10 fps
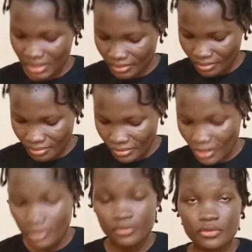If you
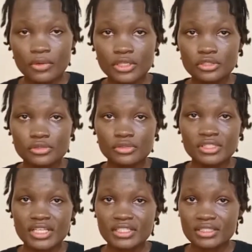want to start
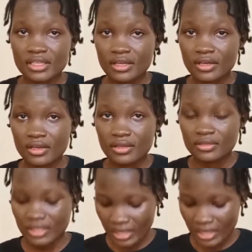the camera